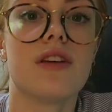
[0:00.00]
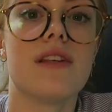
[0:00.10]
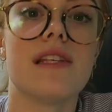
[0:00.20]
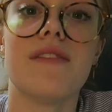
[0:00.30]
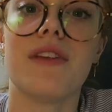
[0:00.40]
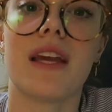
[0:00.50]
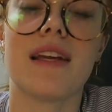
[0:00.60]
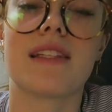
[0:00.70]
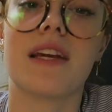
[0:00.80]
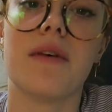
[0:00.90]
so this evening
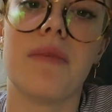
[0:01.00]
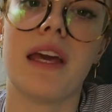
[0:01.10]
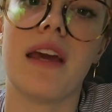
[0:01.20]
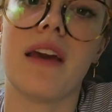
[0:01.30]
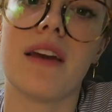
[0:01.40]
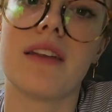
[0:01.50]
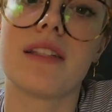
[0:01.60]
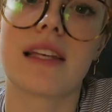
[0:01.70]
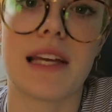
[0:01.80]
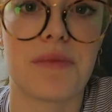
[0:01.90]
is going to be
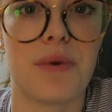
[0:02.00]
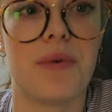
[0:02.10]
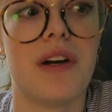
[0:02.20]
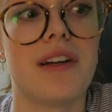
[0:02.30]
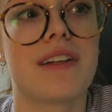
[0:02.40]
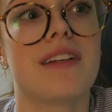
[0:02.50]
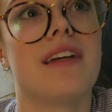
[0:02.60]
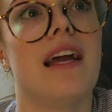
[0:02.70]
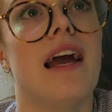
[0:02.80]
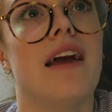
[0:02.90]
sketchbook work
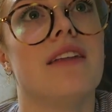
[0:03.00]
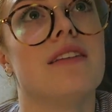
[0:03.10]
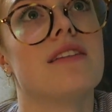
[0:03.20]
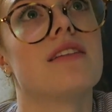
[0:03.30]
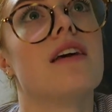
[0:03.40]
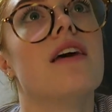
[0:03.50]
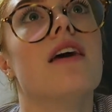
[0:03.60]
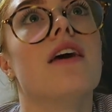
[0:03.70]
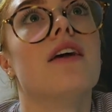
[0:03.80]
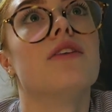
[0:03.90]
and
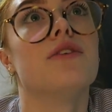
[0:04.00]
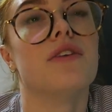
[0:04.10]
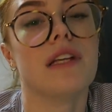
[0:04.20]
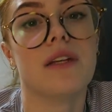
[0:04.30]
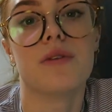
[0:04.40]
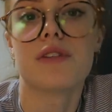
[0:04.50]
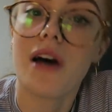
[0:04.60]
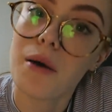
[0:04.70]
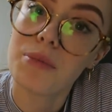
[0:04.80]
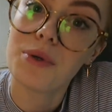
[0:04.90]
doing little
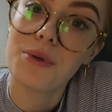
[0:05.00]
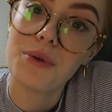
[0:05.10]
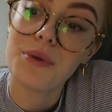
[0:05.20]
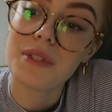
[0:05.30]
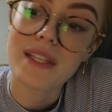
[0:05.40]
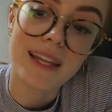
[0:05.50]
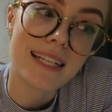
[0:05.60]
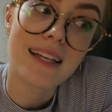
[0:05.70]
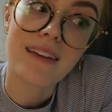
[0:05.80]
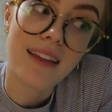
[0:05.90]
samples and
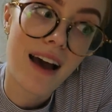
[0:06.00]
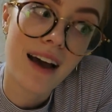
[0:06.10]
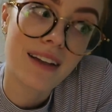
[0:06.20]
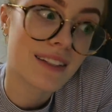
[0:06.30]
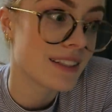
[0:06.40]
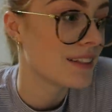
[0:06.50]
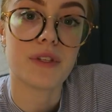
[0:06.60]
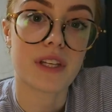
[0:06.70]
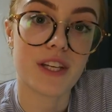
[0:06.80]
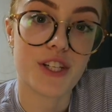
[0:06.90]
things like that. I'm
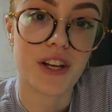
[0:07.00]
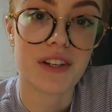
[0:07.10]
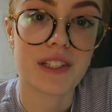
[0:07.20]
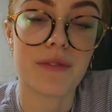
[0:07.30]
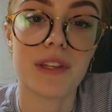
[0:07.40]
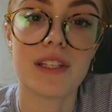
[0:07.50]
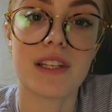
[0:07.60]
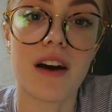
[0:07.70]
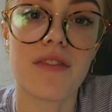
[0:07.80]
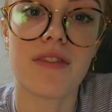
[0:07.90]
just going to show you some of the
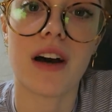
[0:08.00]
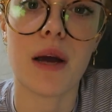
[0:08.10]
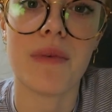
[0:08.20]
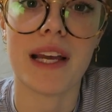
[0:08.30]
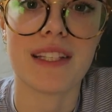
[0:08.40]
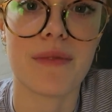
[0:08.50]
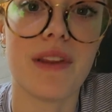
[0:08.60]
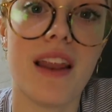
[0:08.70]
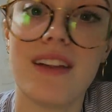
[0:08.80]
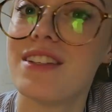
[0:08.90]
stuff I picked up
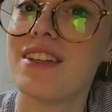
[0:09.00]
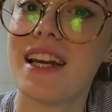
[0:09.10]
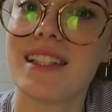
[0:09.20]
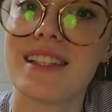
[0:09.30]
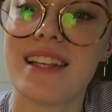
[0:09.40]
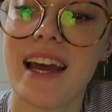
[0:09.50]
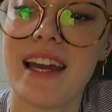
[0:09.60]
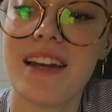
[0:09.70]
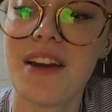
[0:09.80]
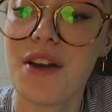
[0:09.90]
in London
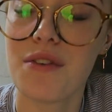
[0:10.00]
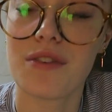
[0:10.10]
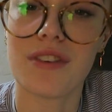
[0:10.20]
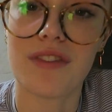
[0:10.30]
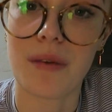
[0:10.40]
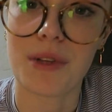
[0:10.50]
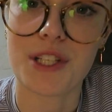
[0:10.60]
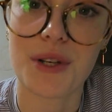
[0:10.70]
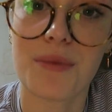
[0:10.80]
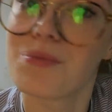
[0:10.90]
yesterday from the fabric
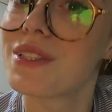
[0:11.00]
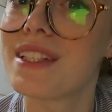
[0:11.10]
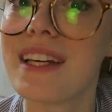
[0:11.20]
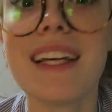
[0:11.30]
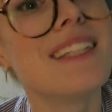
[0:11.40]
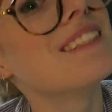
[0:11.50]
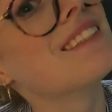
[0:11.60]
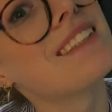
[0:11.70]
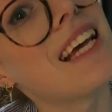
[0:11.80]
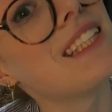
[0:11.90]
shops
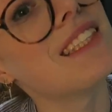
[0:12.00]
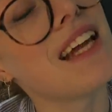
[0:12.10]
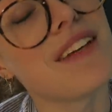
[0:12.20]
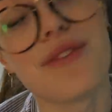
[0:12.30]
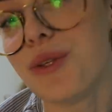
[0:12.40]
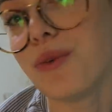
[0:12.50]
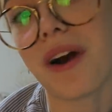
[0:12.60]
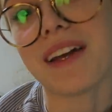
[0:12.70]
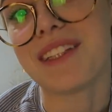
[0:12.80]
in case any of you are